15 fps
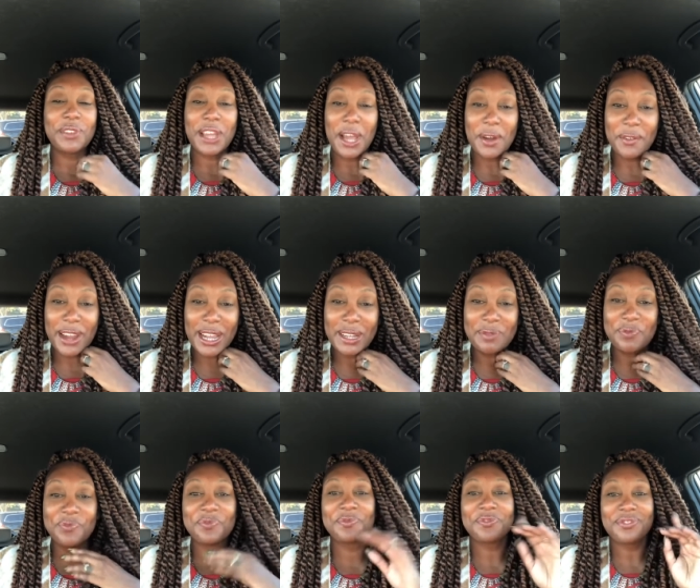All right.
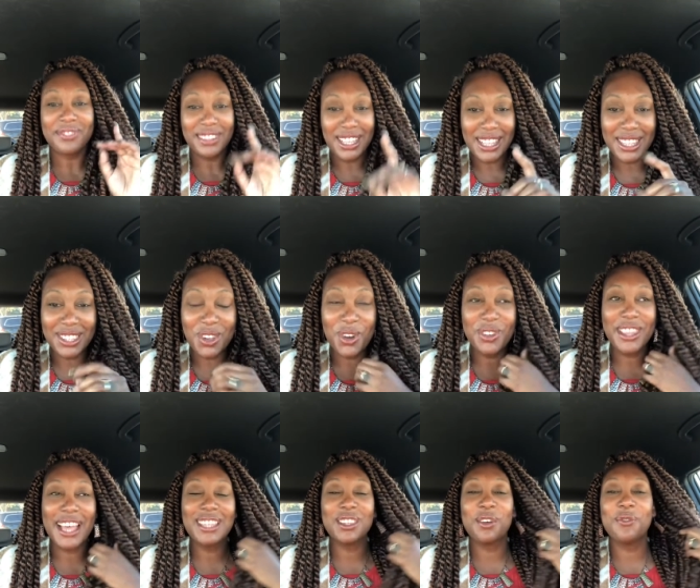So
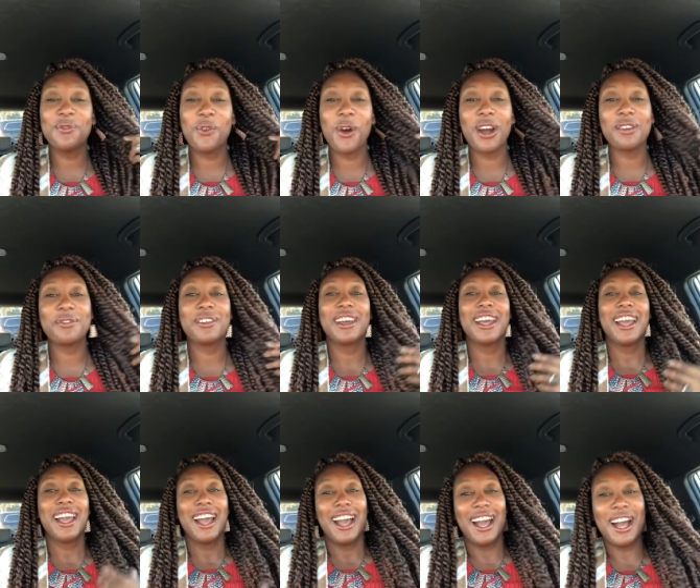that's the fourth
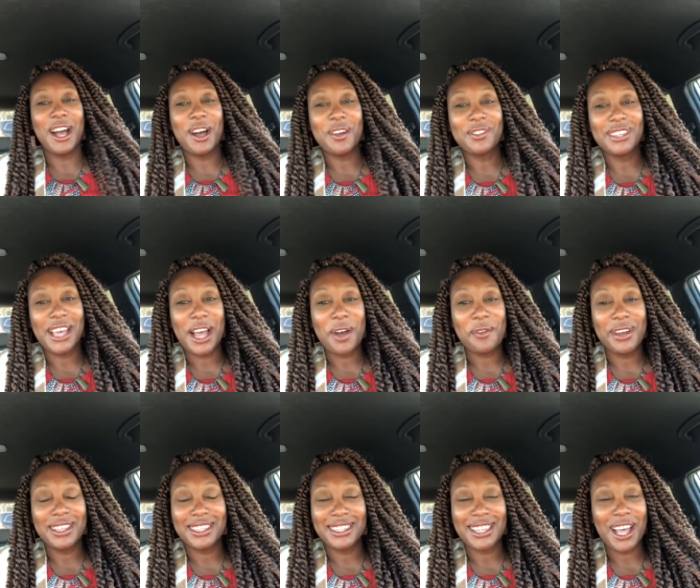time
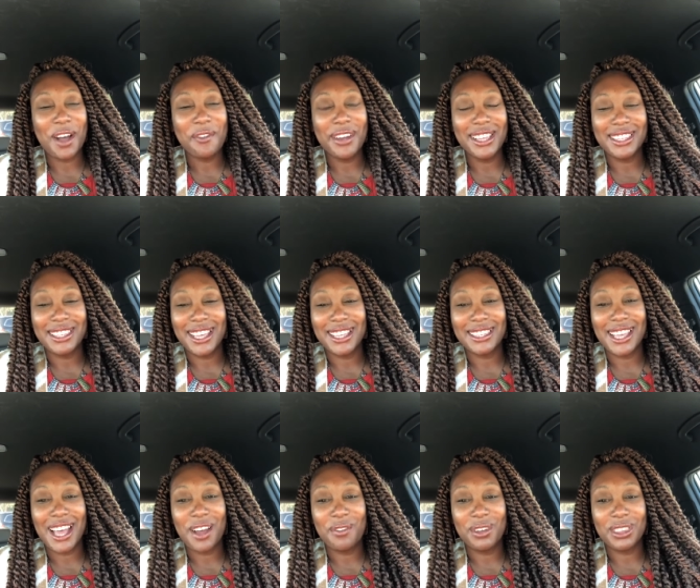waster. Stop wasting your
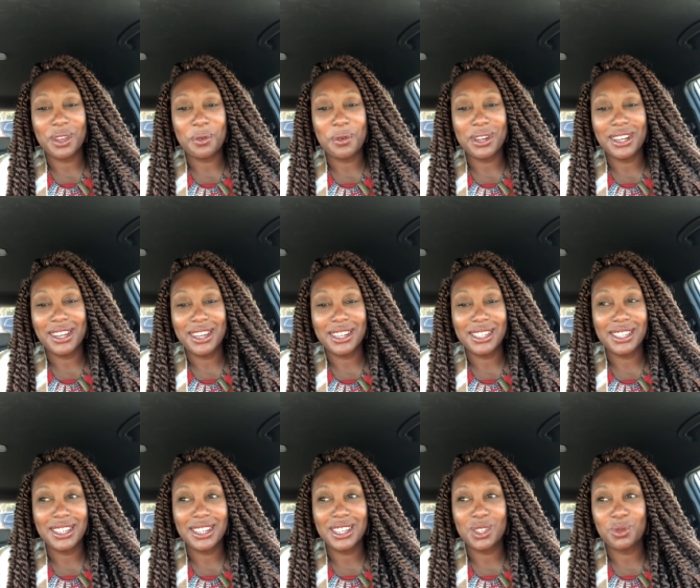time with the woulda, coulda,
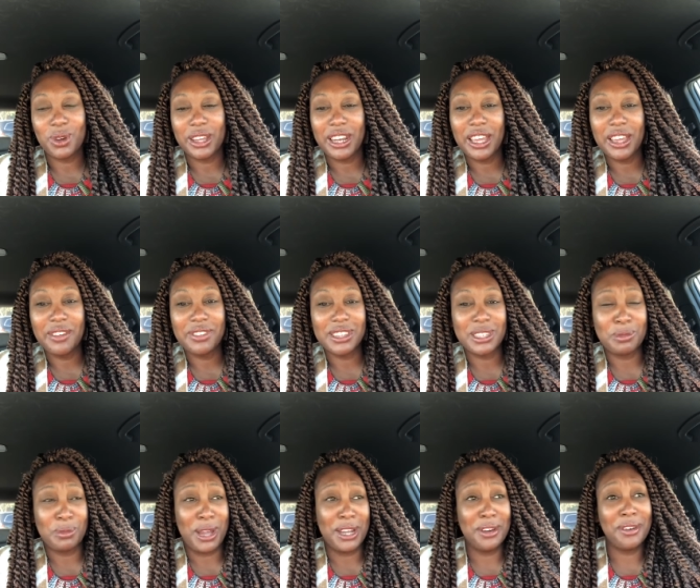shouldas, what if, this is
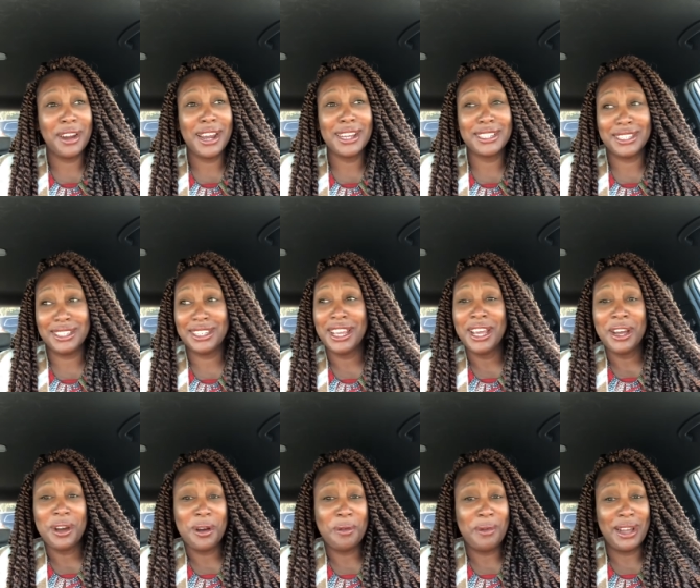my crush, and
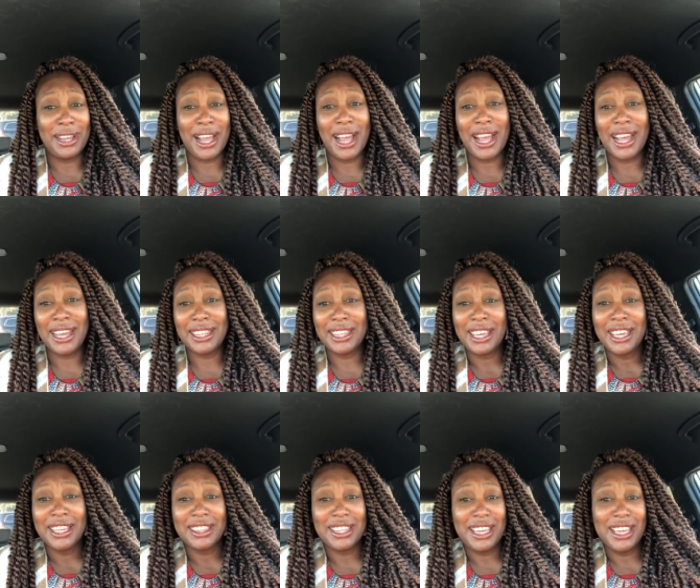oh my God,
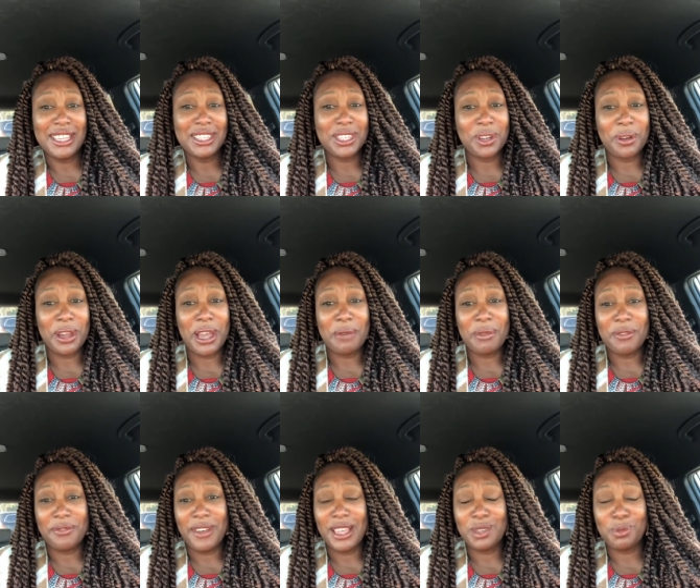the Instagram
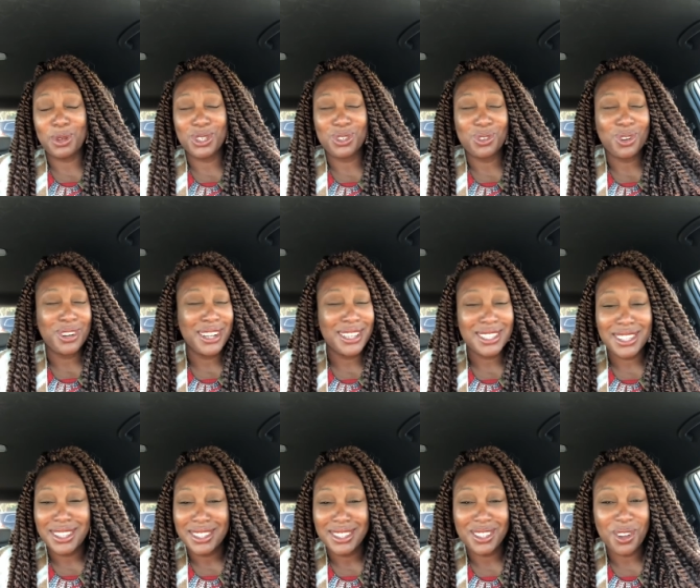and Facebook stories.
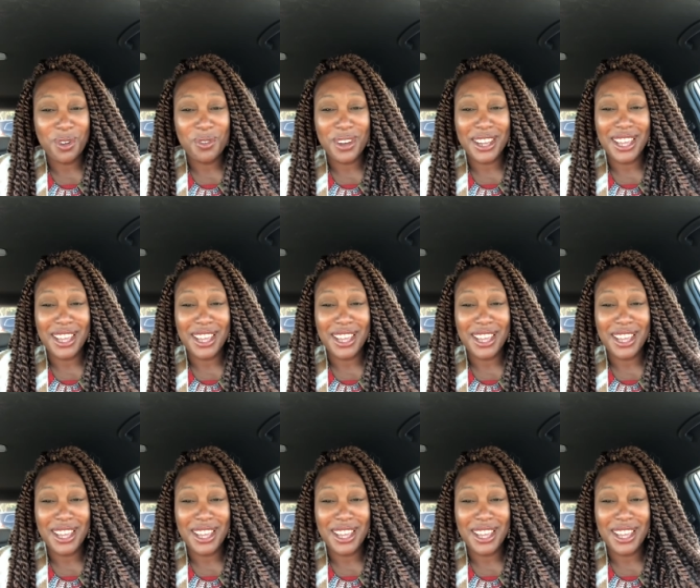So what?